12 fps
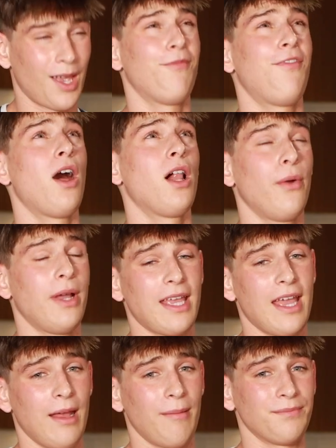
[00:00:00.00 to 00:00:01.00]
I'm following
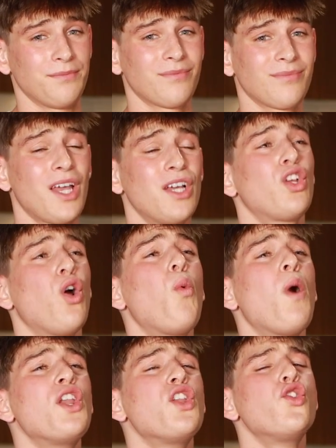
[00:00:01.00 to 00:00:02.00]
him to
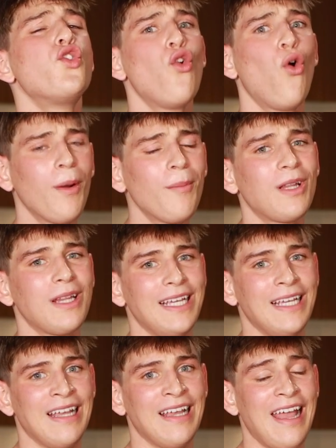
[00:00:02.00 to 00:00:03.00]
what
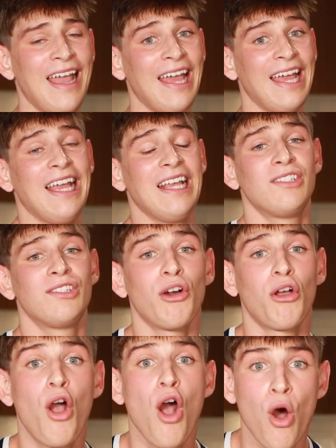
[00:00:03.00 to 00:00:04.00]
normally is
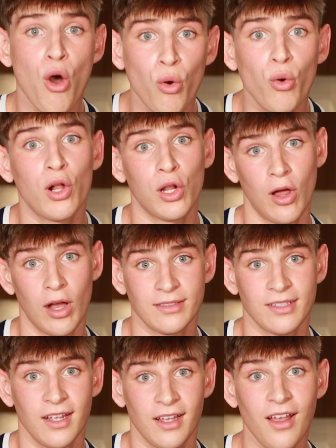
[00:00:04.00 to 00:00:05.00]
the Cloak
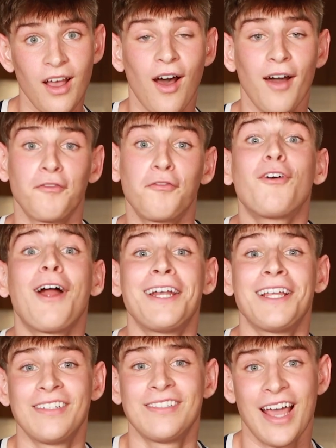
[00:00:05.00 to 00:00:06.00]
Closet on
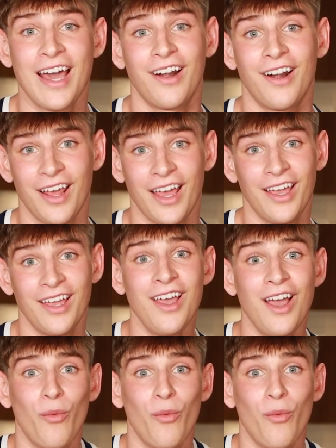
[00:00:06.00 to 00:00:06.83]
Friday, Saturday,